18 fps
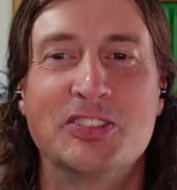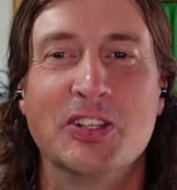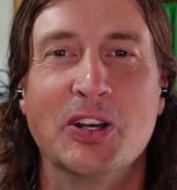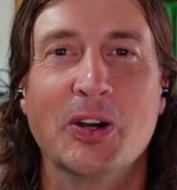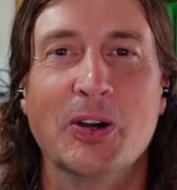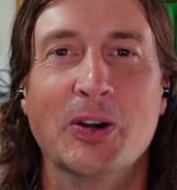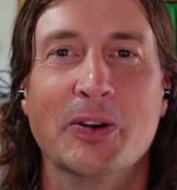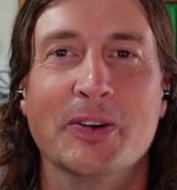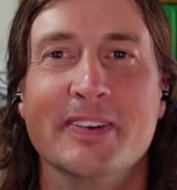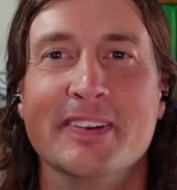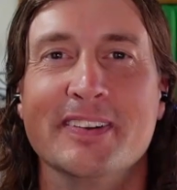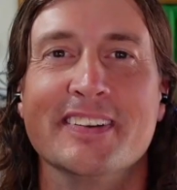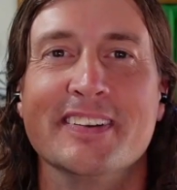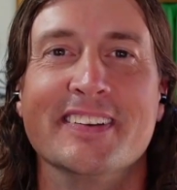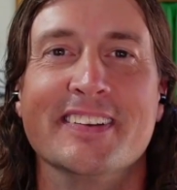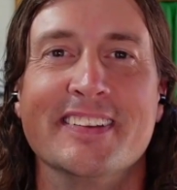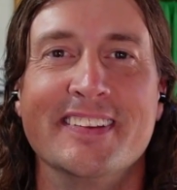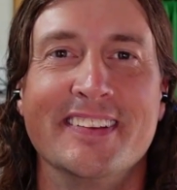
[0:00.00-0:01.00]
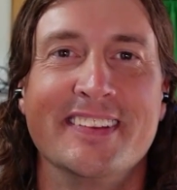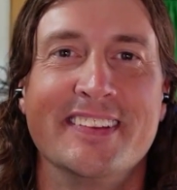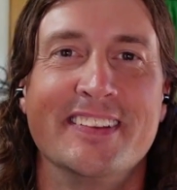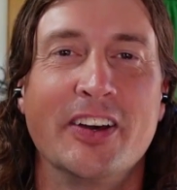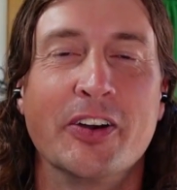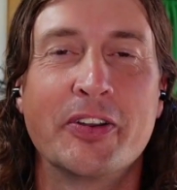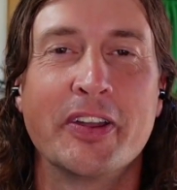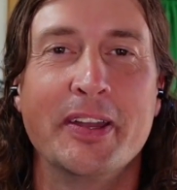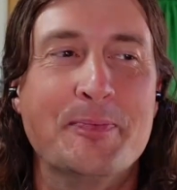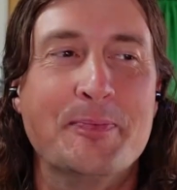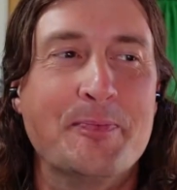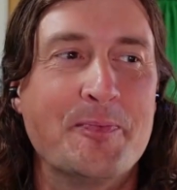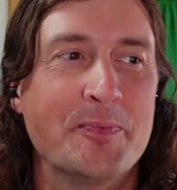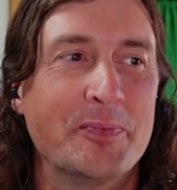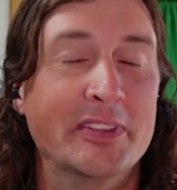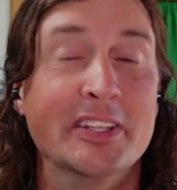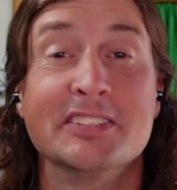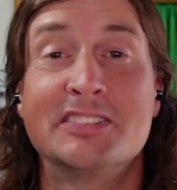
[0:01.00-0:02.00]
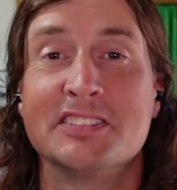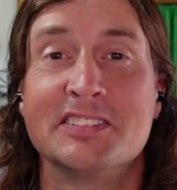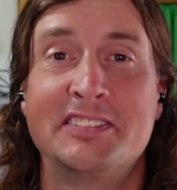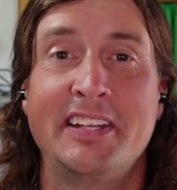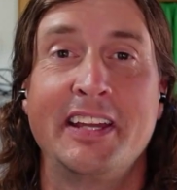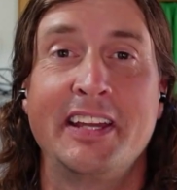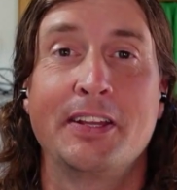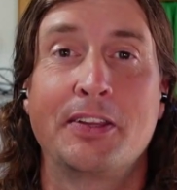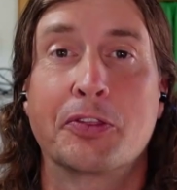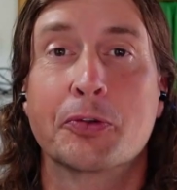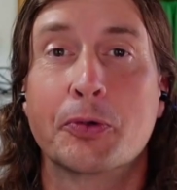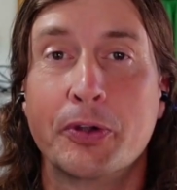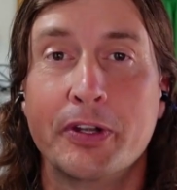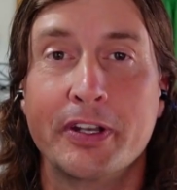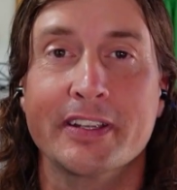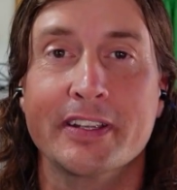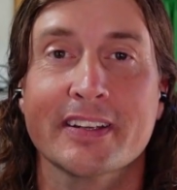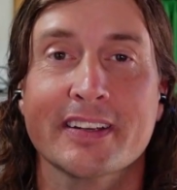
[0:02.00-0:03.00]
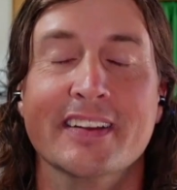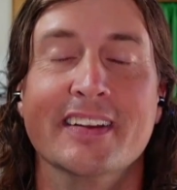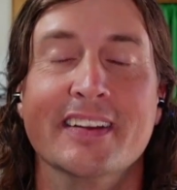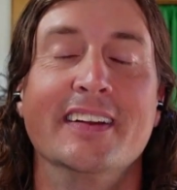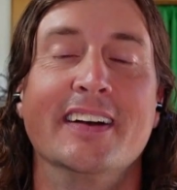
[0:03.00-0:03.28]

So, okay, this is take three.